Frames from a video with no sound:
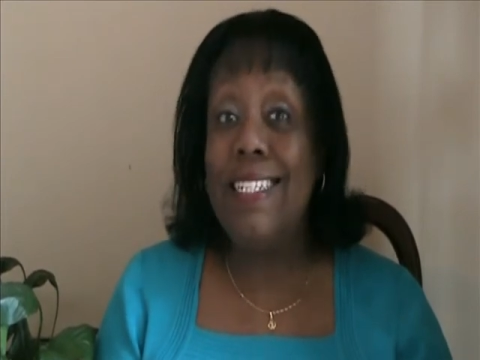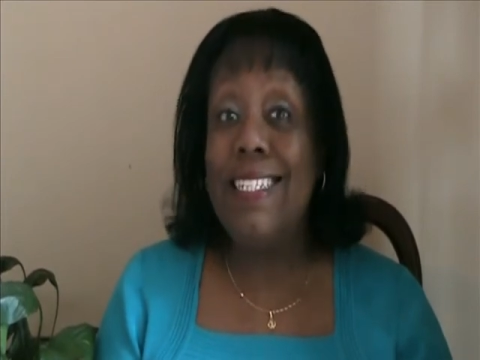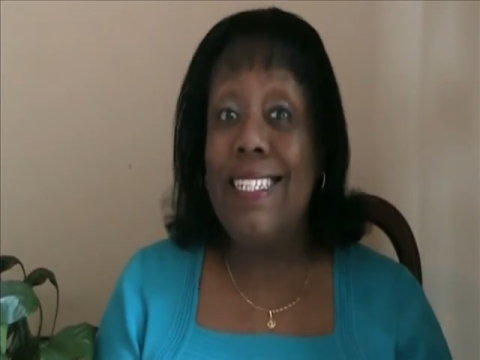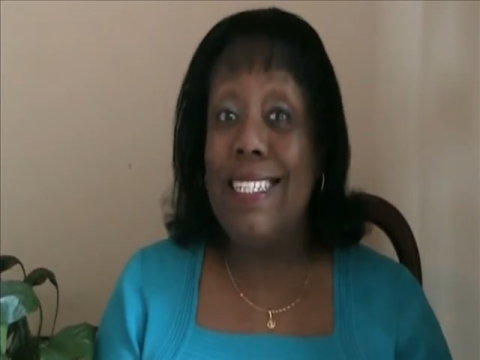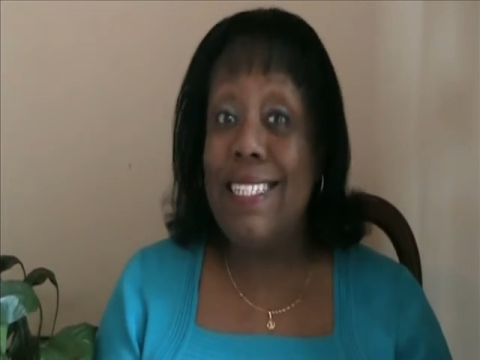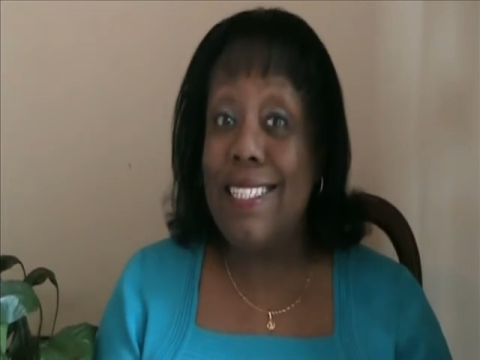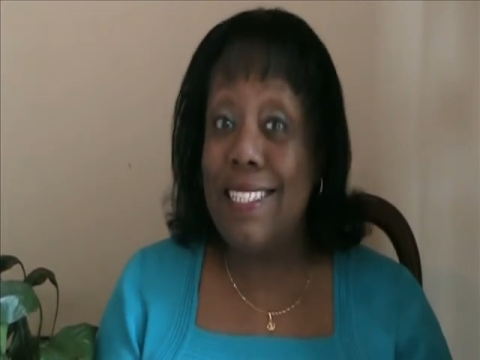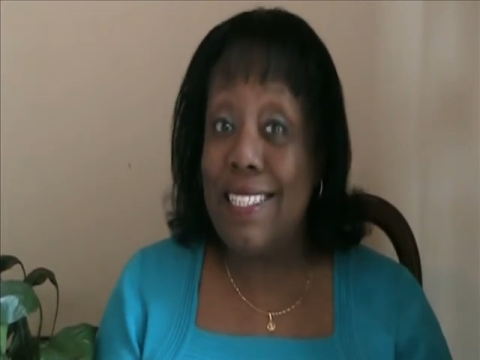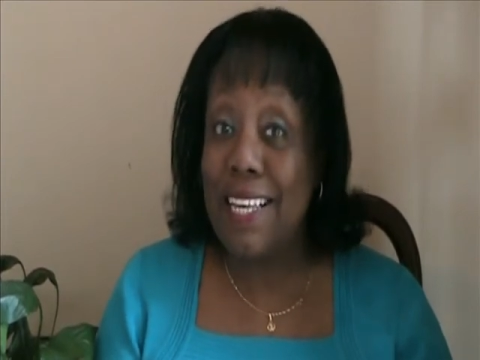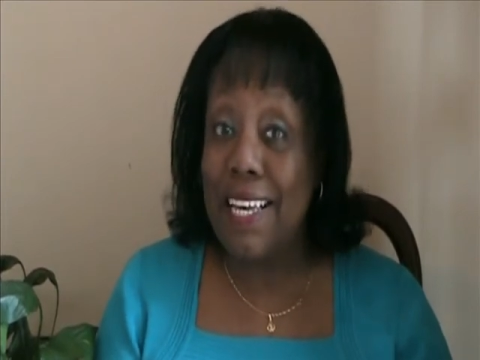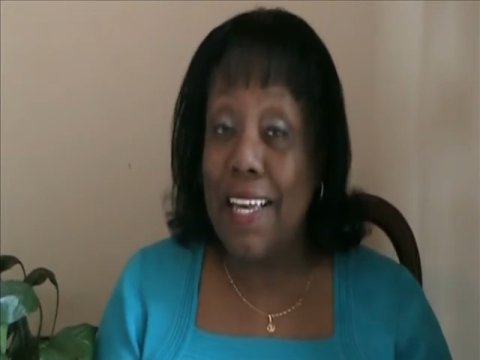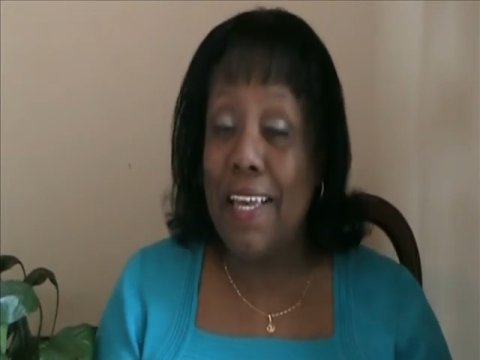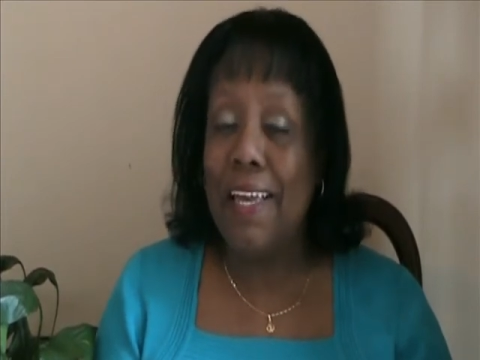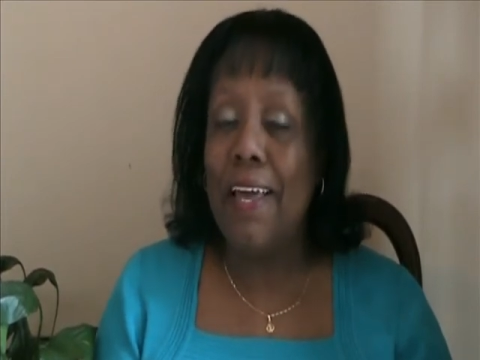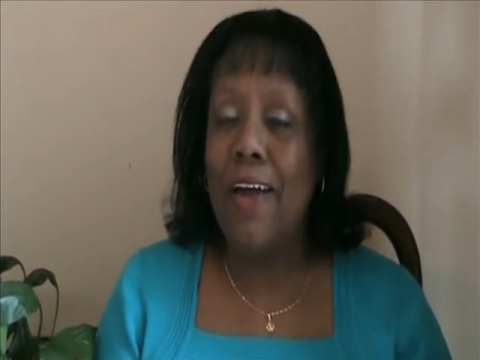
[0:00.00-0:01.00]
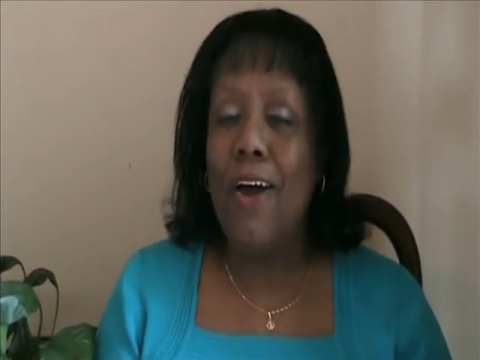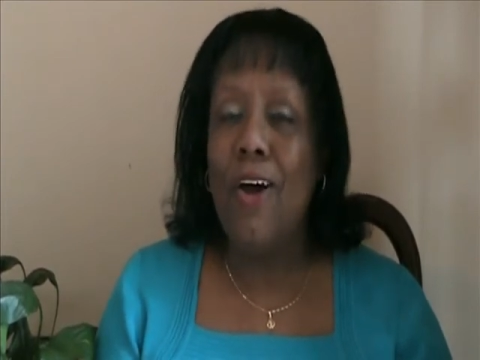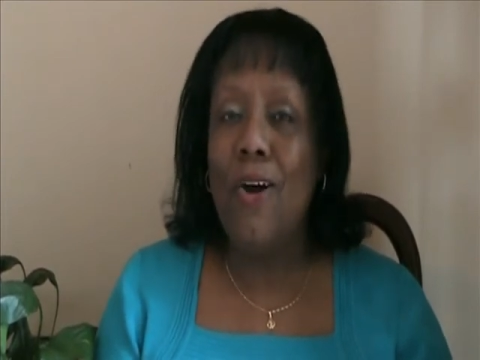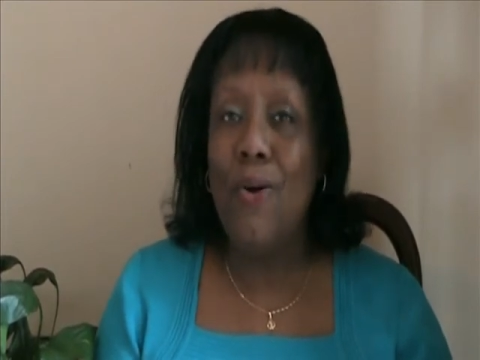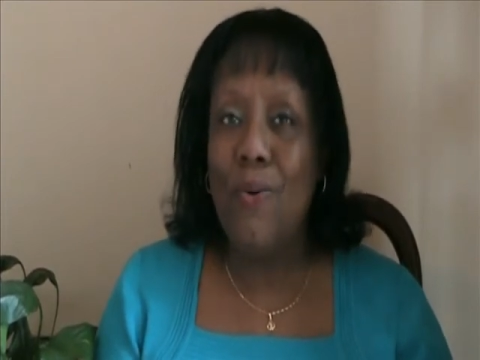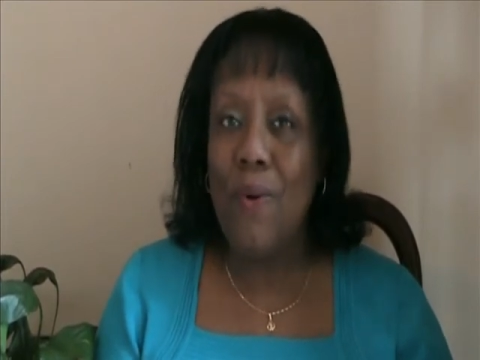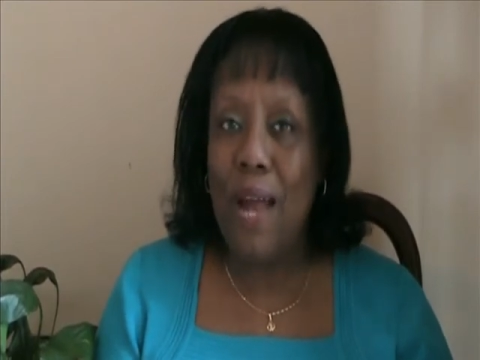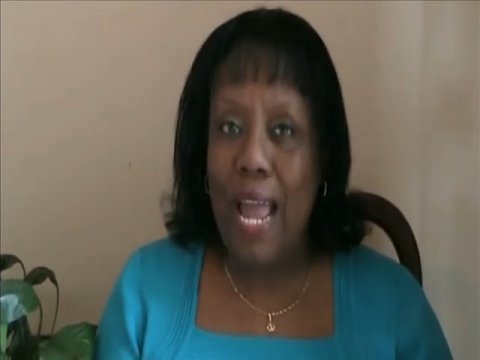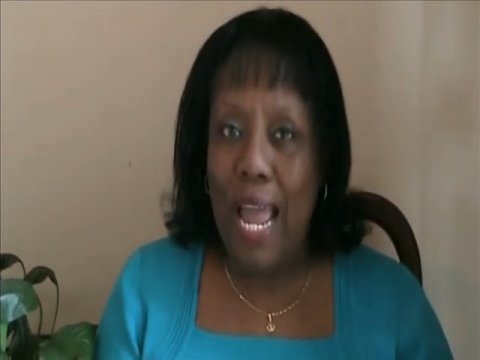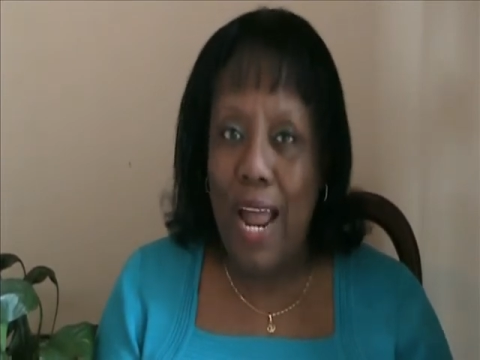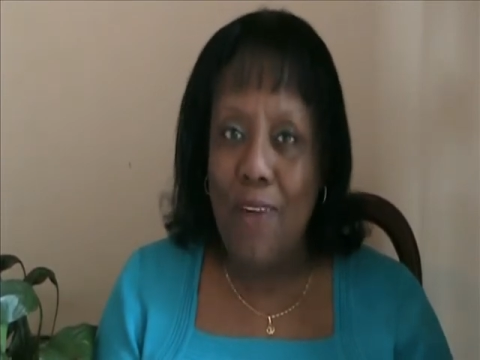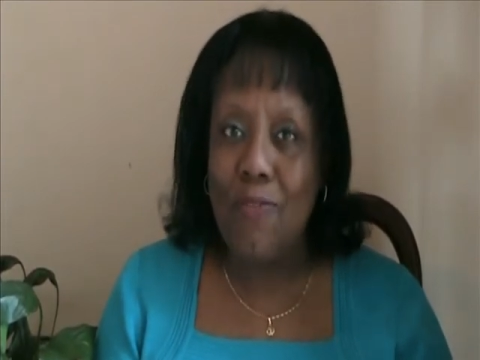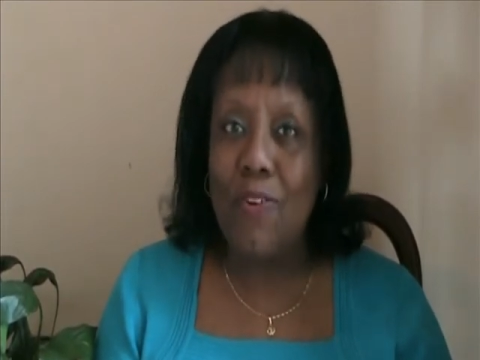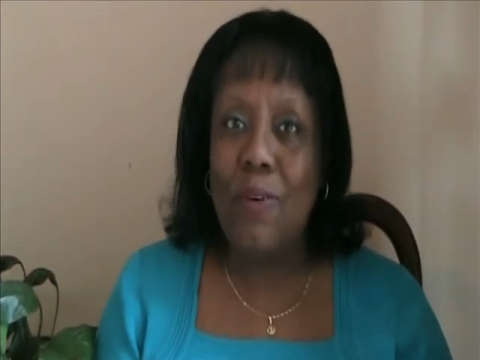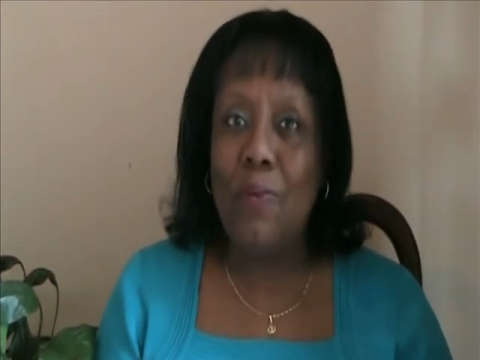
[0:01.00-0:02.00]
to see who
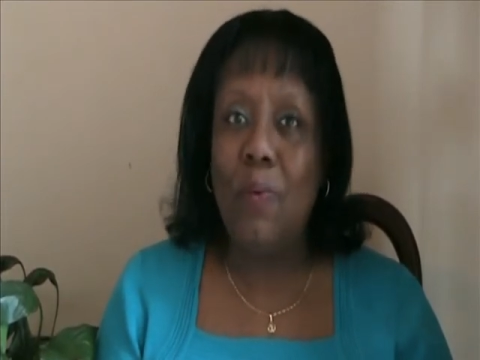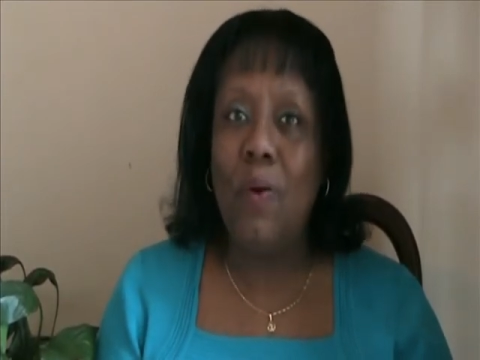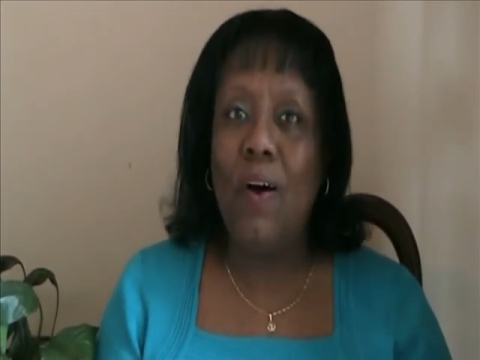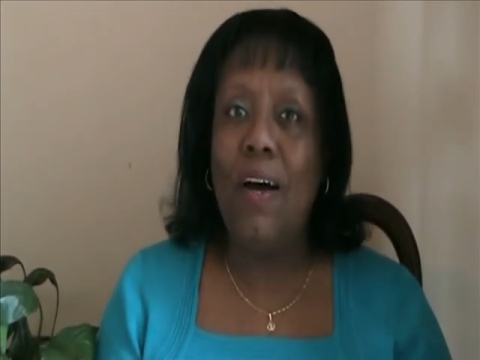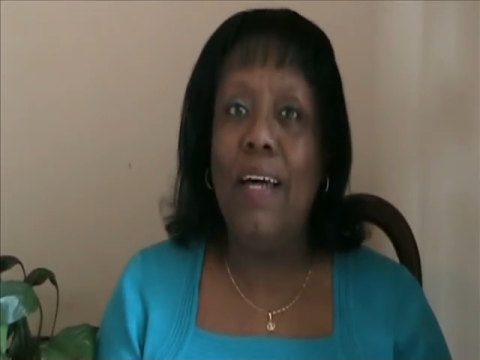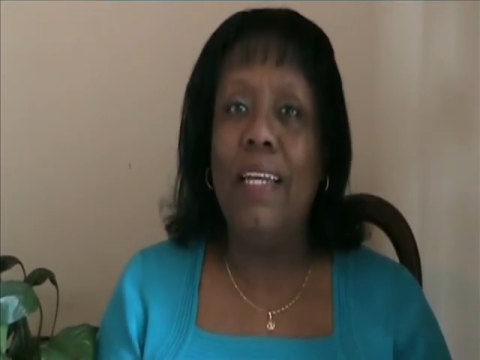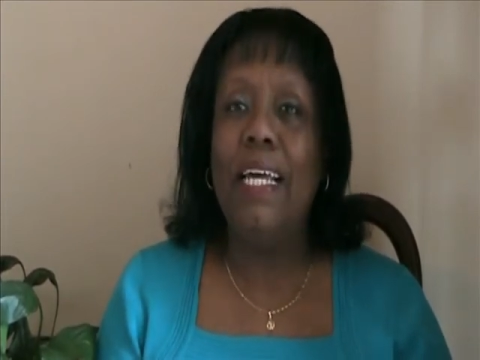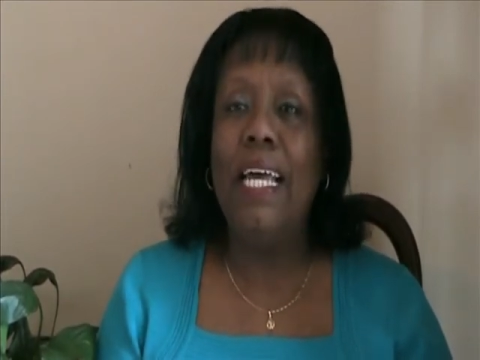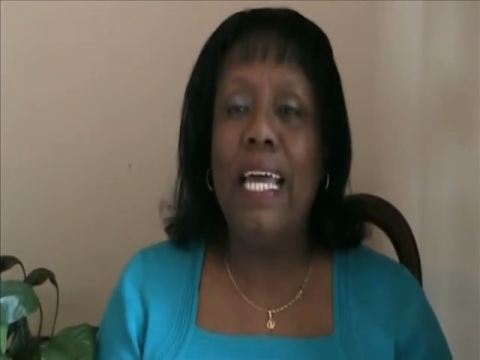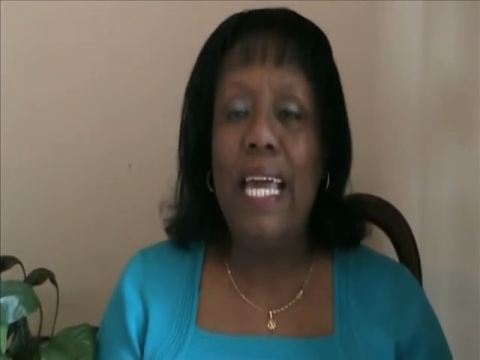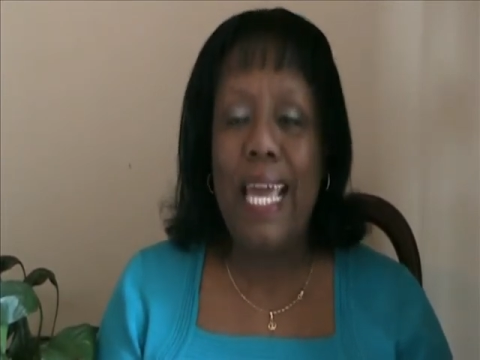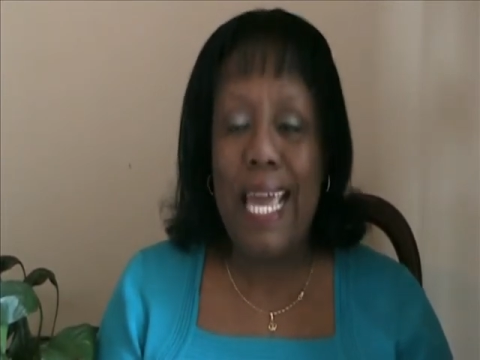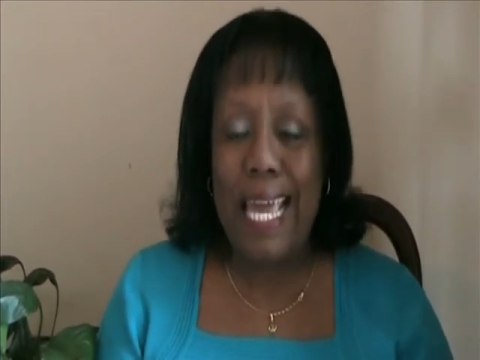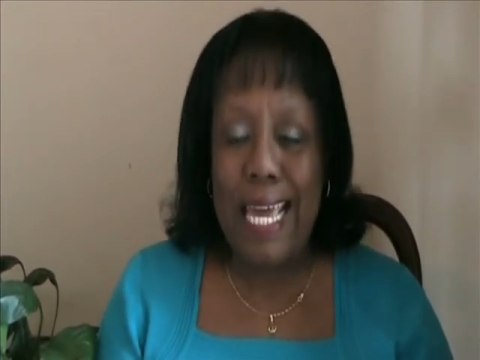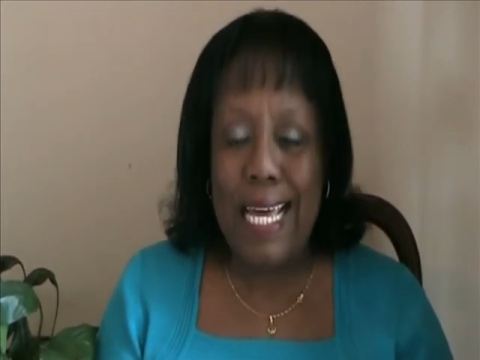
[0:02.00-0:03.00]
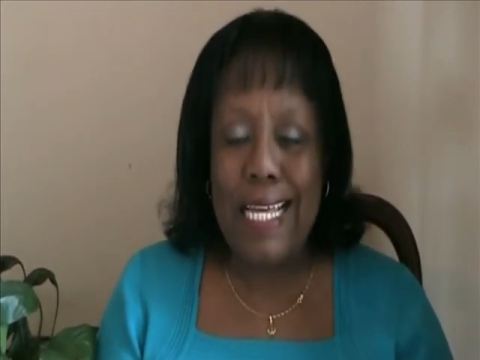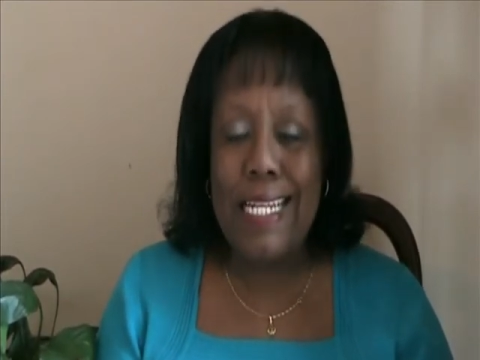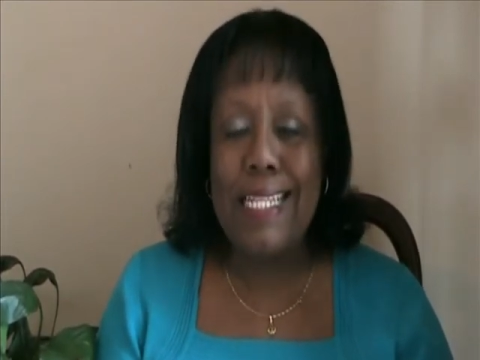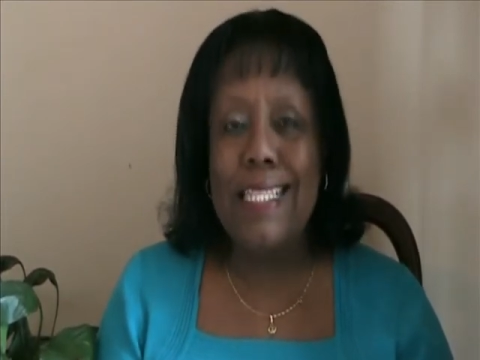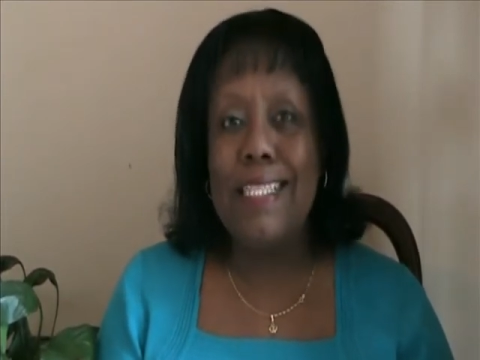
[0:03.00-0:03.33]
everyone in